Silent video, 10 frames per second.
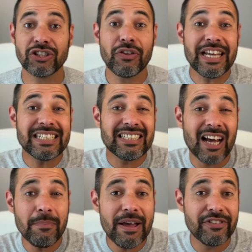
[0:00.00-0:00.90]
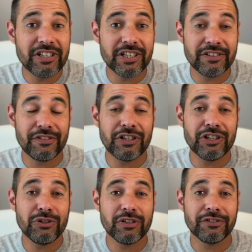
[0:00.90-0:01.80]
So there's some evidence for the
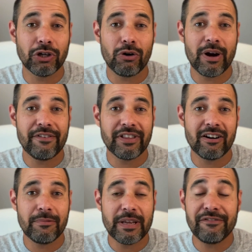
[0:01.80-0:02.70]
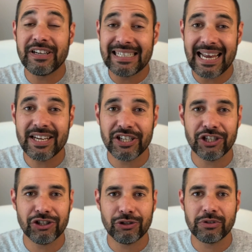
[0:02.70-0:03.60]
use of shockwave therapy for tendon
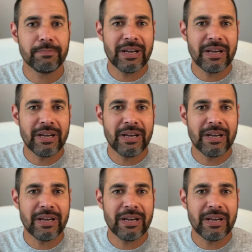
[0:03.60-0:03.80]
issues,